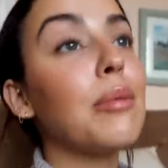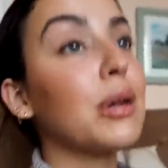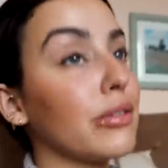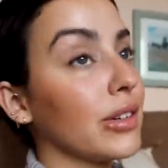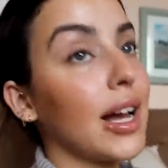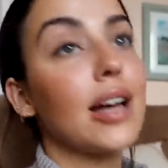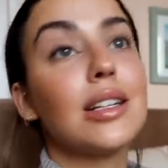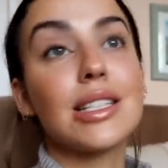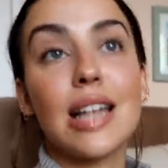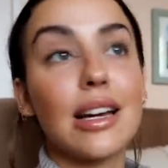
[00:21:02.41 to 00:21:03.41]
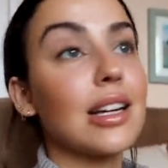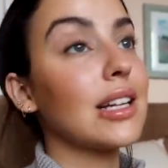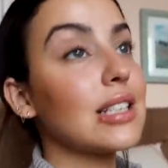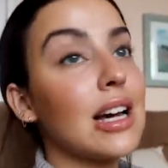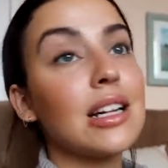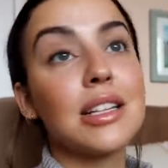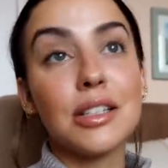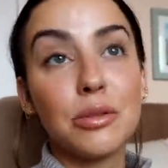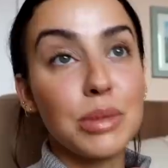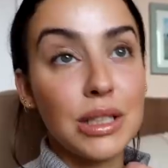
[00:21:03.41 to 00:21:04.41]
I'm gonna forget and it's not gonna get done and then
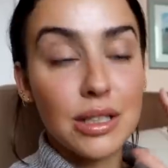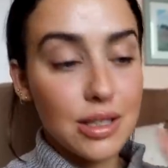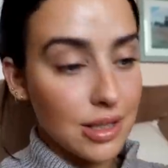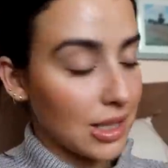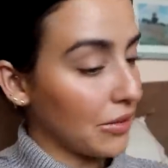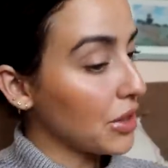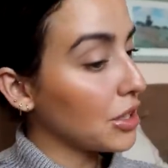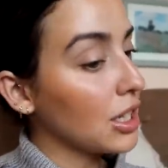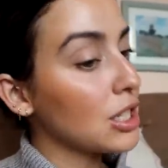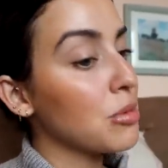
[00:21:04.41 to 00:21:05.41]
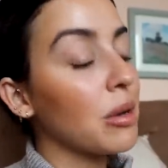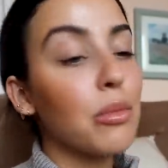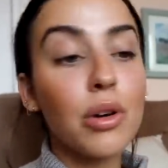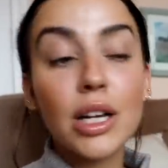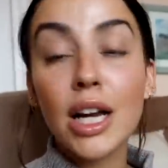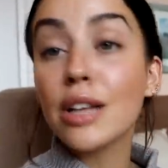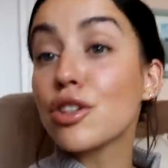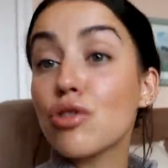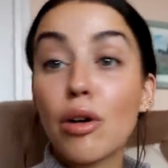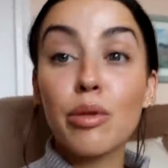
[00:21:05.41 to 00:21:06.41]
it'll be 7.30 tomorrow morning and the
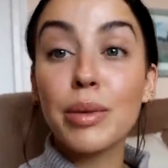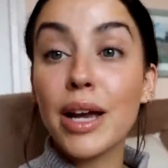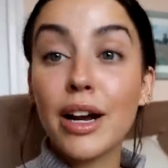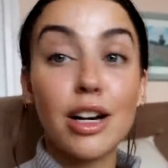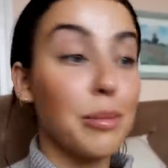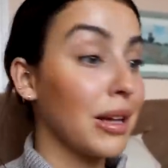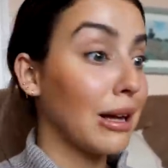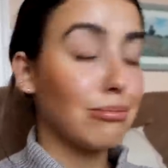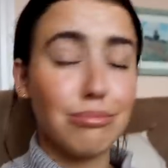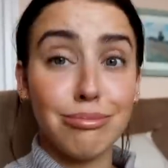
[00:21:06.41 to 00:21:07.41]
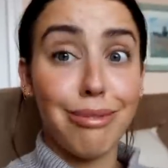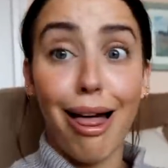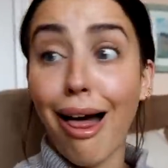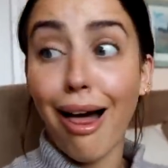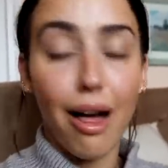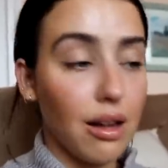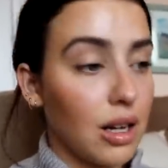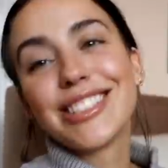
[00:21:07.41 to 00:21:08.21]
truck will be here and I'll be like, bah,